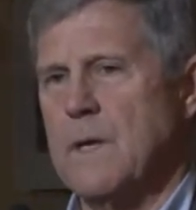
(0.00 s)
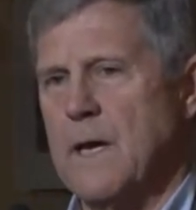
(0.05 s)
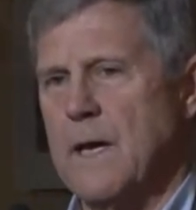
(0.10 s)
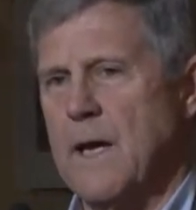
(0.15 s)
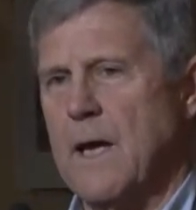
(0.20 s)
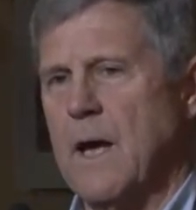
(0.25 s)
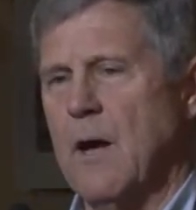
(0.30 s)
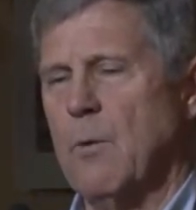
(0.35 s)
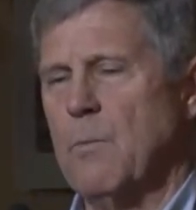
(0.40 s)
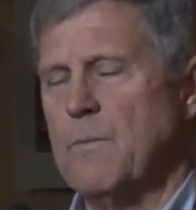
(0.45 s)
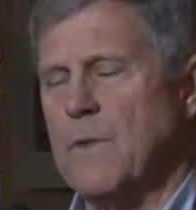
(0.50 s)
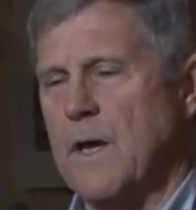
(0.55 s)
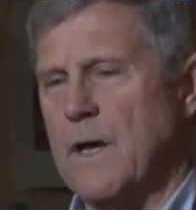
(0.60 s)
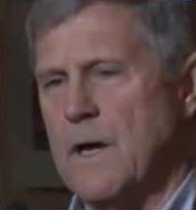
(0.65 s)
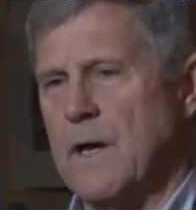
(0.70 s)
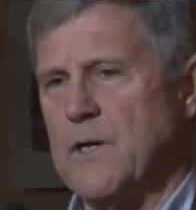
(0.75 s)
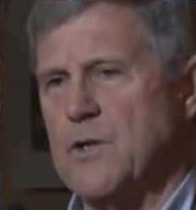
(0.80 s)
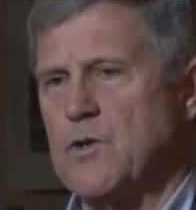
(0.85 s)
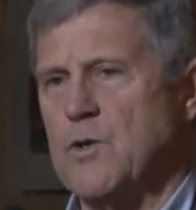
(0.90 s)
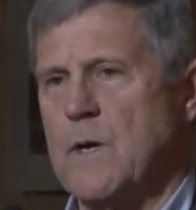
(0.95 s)
help the
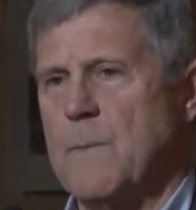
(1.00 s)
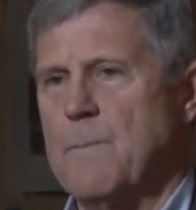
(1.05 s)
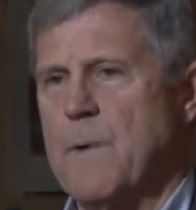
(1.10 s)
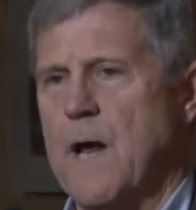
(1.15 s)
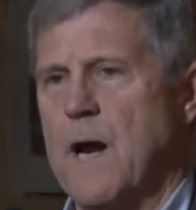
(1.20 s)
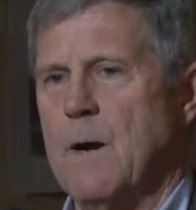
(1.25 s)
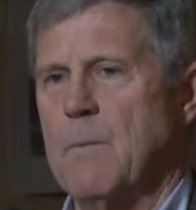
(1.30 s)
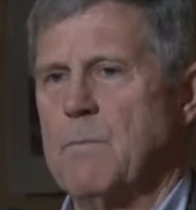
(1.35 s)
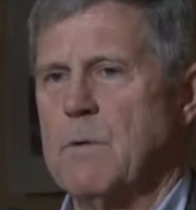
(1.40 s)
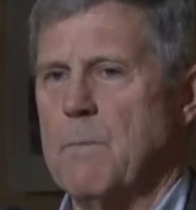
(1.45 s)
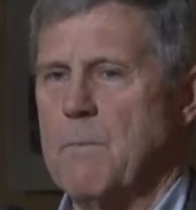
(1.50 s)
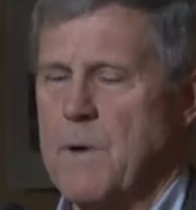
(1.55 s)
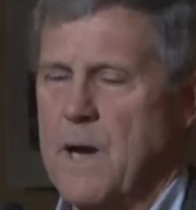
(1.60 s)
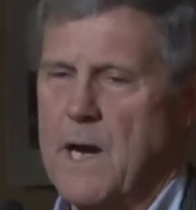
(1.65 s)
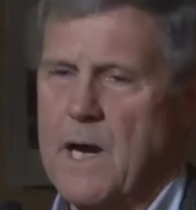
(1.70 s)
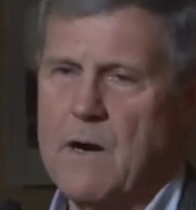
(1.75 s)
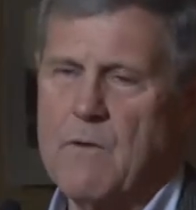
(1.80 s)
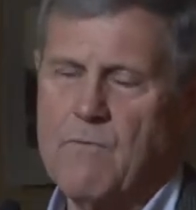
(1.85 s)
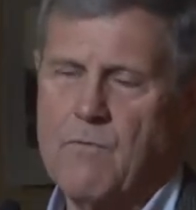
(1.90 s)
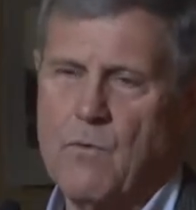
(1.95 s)
country better
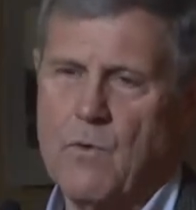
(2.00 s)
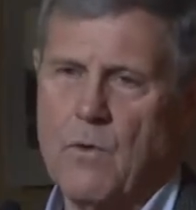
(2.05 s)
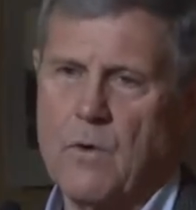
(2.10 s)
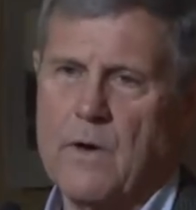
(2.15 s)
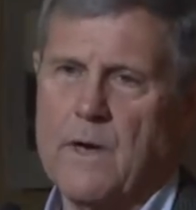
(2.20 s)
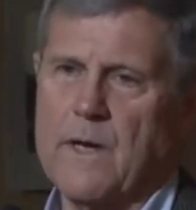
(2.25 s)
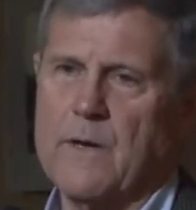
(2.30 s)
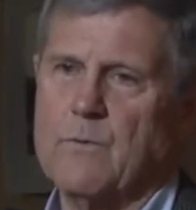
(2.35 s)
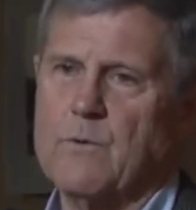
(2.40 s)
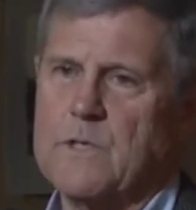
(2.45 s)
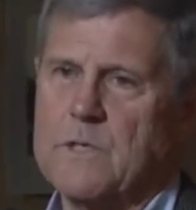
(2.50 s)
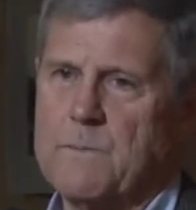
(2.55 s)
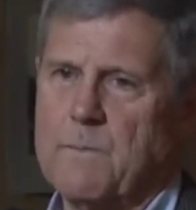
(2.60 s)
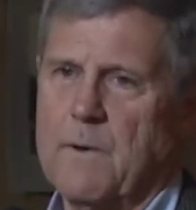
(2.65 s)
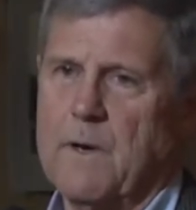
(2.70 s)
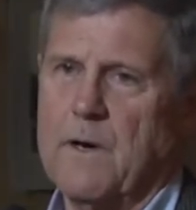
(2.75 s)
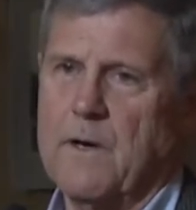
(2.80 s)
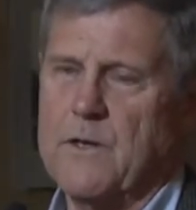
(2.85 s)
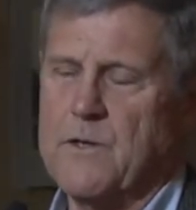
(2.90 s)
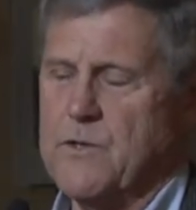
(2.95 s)
prepare for and
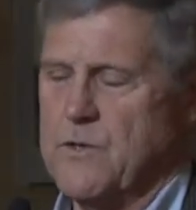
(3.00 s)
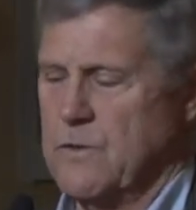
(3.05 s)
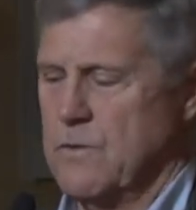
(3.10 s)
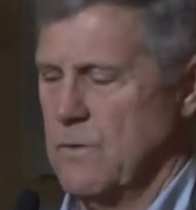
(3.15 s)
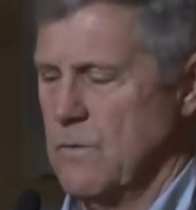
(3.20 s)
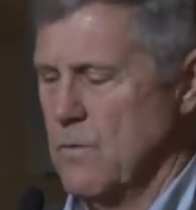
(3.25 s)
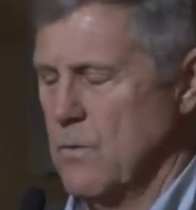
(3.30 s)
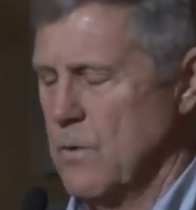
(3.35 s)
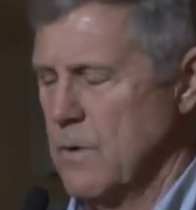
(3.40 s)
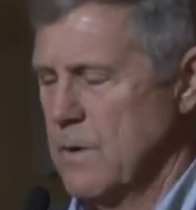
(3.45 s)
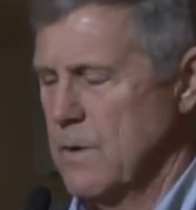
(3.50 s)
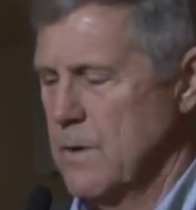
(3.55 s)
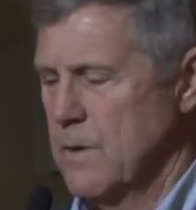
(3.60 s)
respond to